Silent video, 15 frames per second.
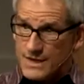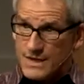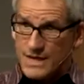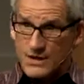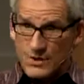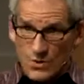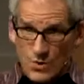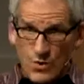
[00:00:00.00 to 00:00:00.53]

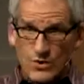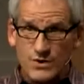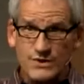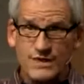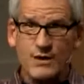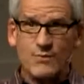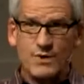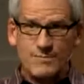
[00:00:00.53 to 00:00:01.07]
in order
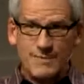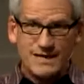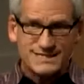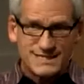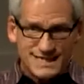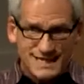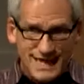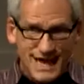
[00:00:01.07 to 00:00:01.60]
that we may
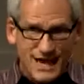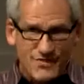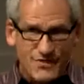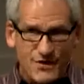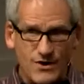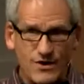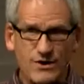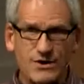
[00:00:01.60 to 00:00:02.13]

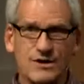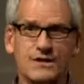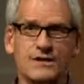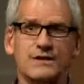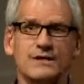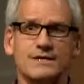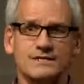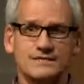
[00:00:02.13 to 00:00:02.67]
together
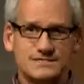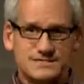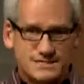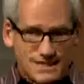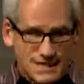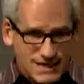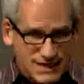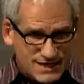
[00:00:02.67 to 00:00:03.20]

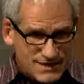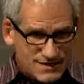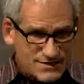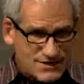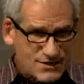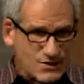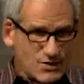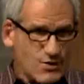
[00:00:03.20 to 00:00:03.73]
see
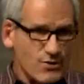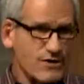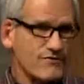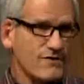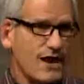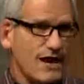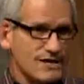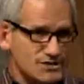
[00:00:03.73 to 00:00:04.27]
the glory of
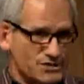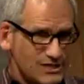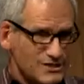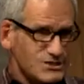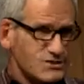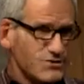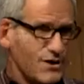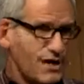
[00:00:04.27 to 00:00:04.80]
God in
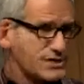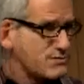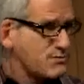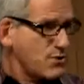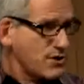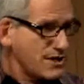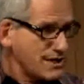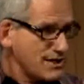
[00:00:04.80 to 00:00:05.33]
Jesus Christ
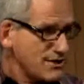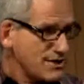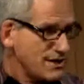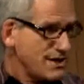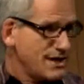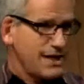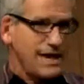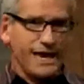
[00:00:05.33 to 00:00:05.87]
more
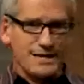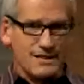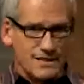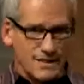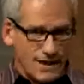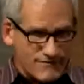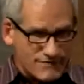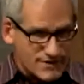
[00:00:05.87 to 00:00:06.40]
clearly
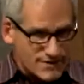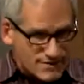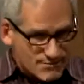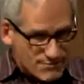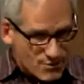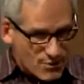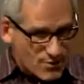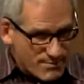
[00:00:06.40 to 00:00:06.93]
and love it
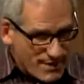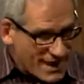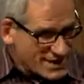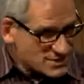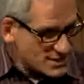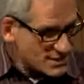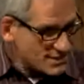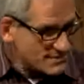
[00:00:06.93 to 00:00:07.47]
more
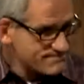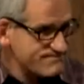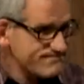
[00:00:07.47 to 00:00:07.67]
passionately.